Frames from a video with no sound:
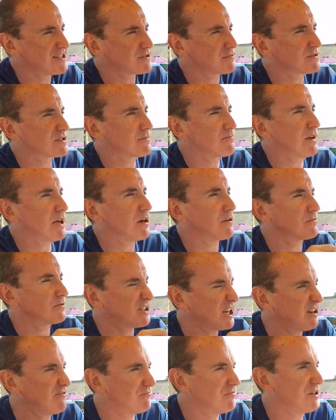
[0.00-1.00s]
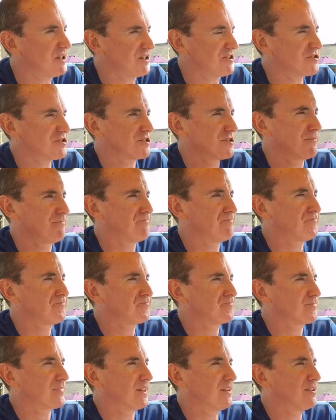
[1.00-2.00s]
was about get rich. So it's